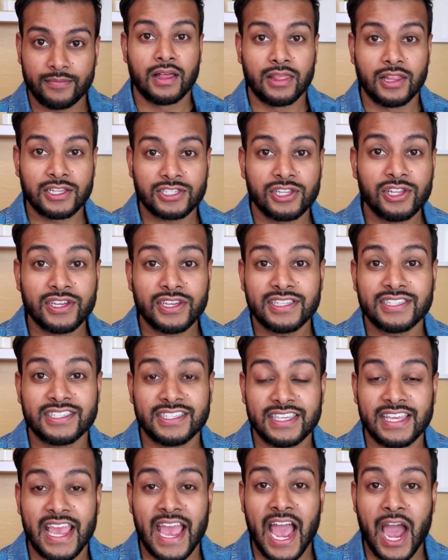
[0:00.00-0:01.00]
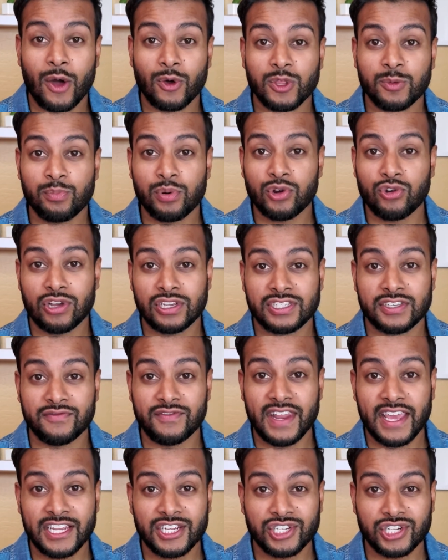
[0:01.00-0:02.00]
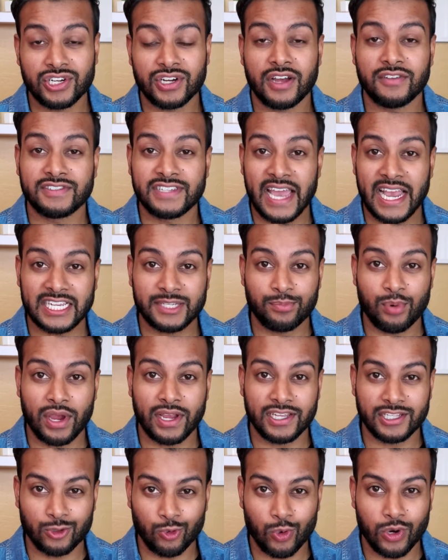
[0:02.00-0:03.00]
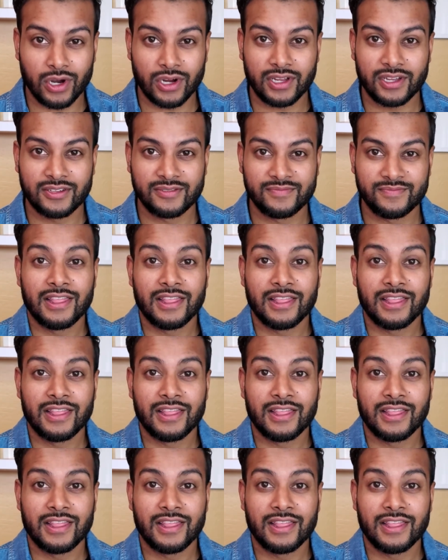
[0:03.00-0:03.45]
Let's look and see how the progressive nature of tax brackets work.